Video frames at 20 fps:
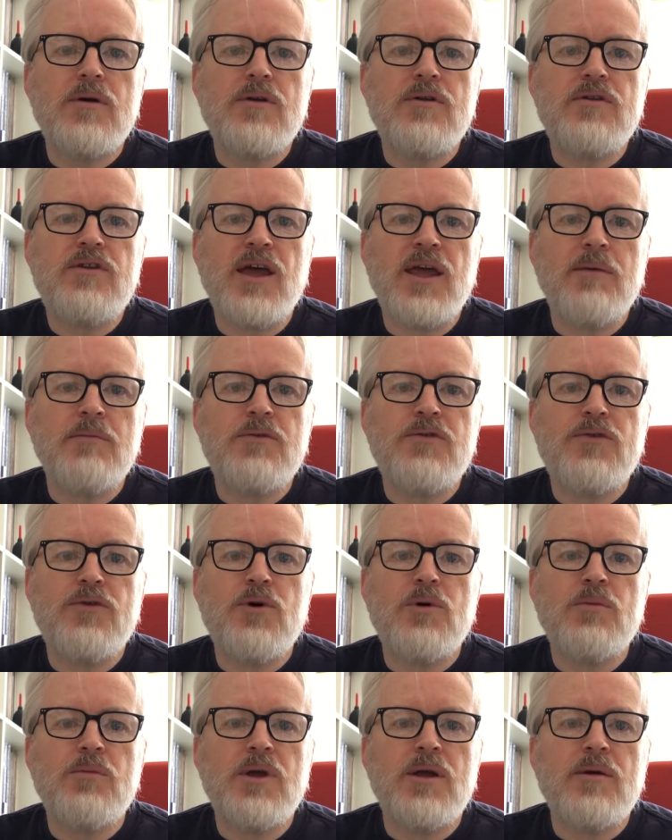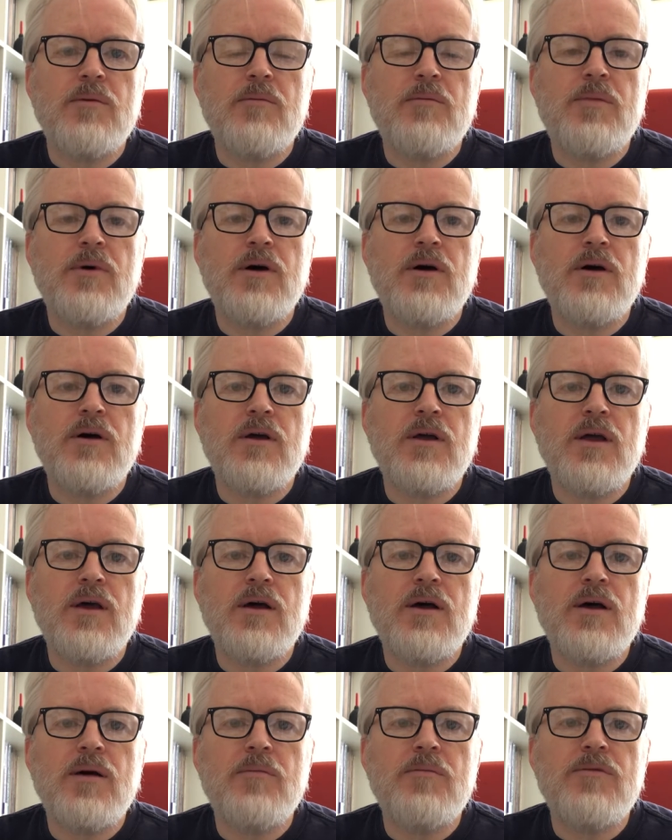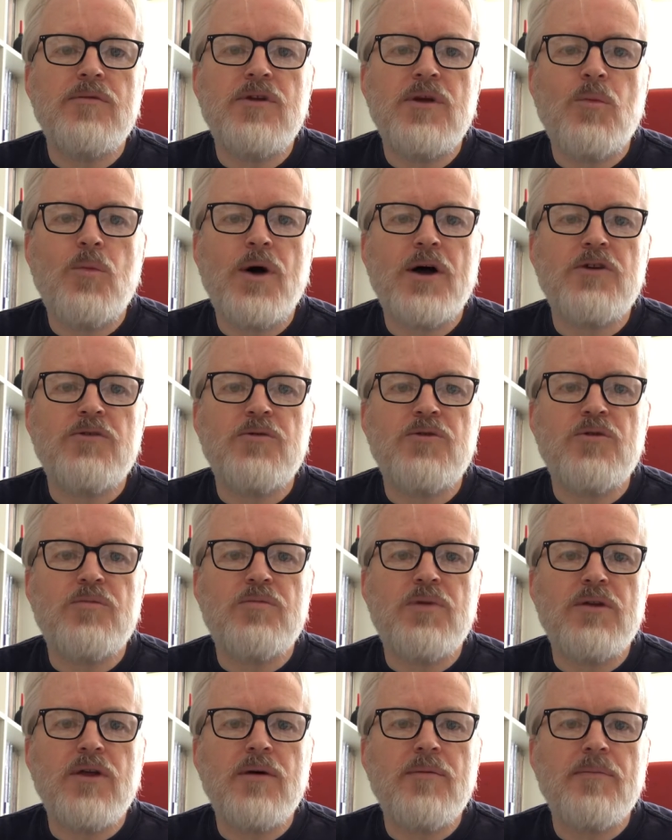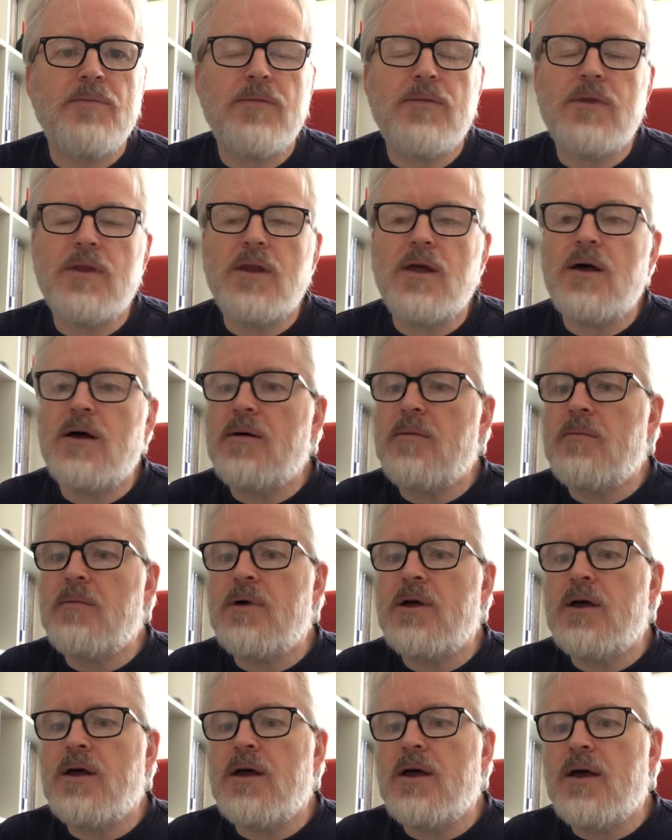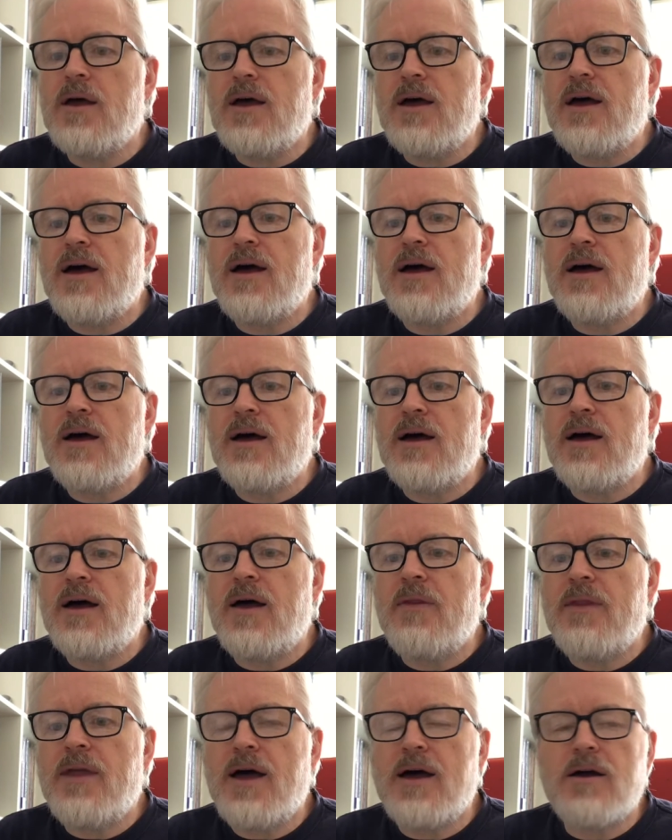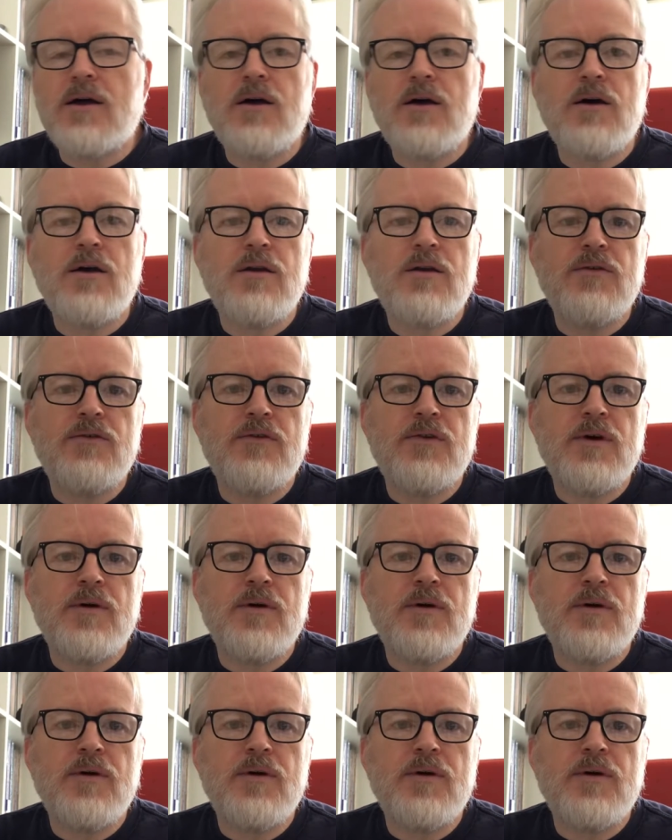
taped for me by Tim Waxman's brother, and that kind of